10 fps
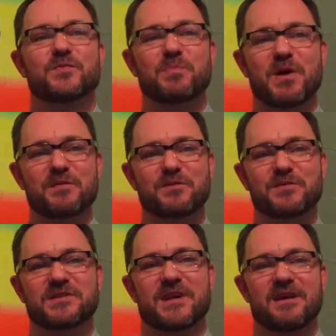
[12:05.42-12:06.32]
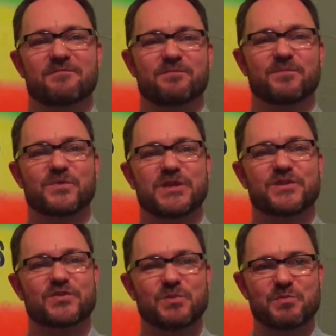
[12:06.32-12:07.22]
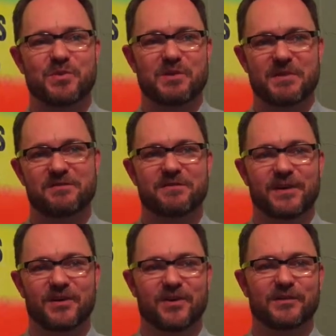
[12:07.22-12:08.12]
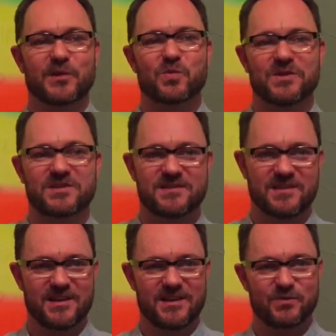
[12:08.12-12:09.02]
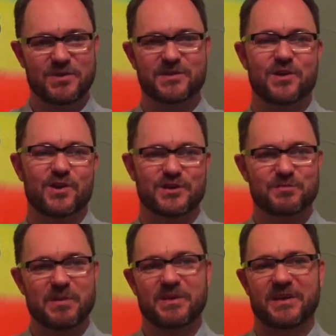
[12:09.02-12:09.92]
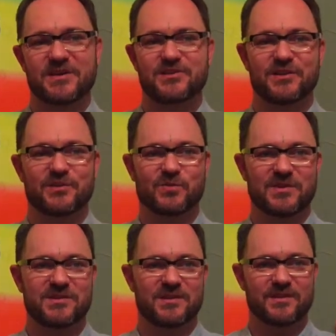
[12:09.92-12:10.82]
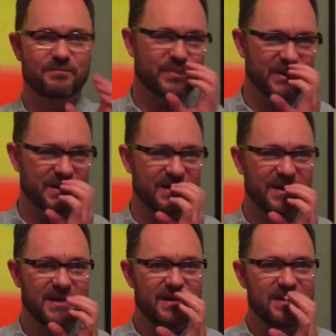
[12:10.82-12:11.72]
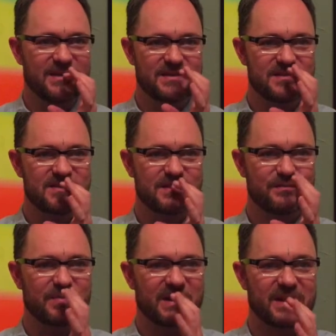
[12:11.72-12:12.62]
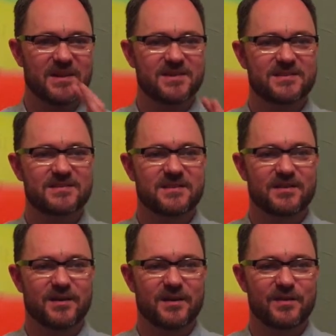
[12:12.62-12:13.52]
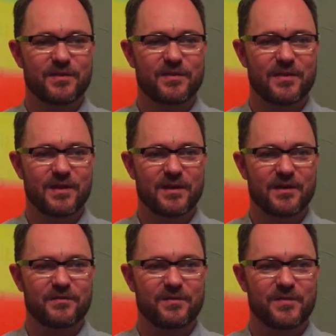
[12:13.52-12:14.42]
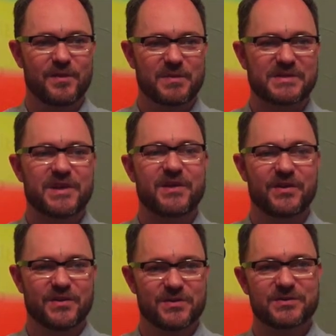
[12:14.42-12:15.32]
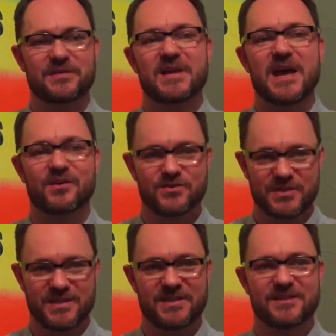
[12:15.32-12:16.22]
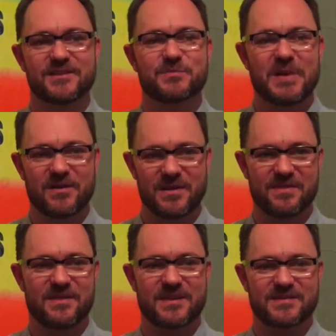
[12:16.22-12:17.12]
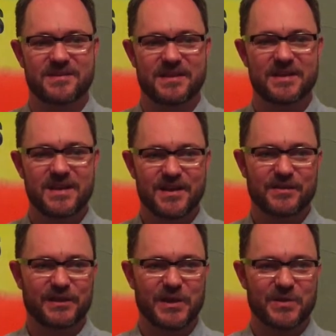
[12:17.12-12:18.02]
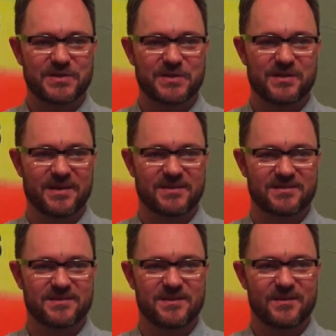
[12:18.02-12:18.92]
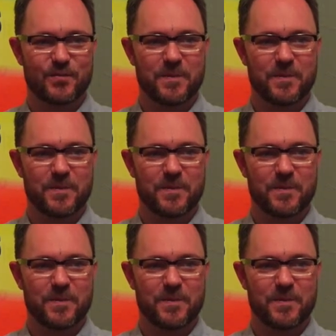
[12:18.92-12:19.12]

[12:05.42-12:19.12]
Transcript: part of the reason I have such trouble putting my finger on like what's a zine, what's an artist publication, what's a book, is because the the the materials and the energy and the spirit and things that that go into things